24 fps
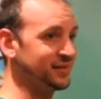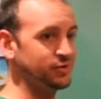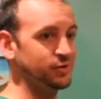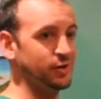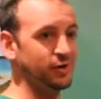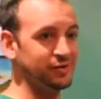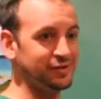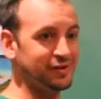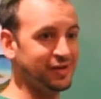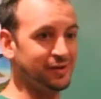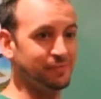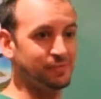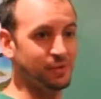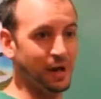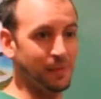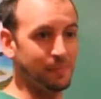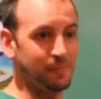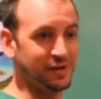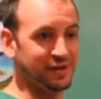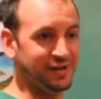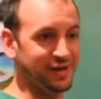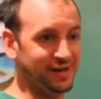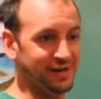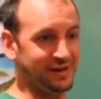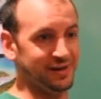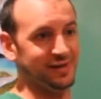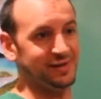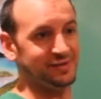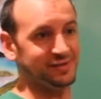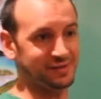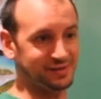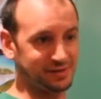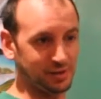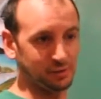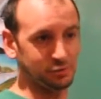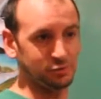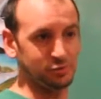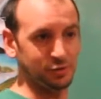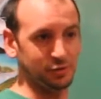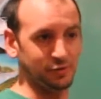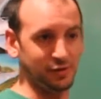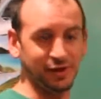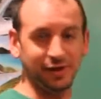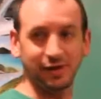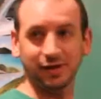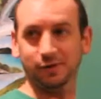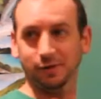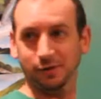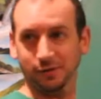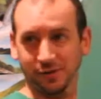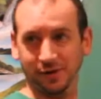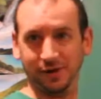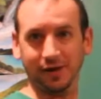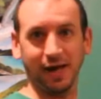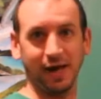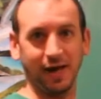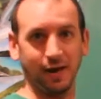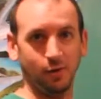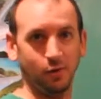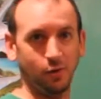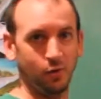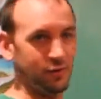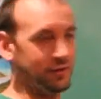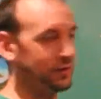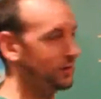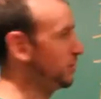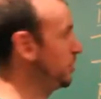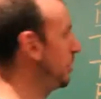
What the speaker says: and the dog teamed up and did it, it's still true that either the cat or the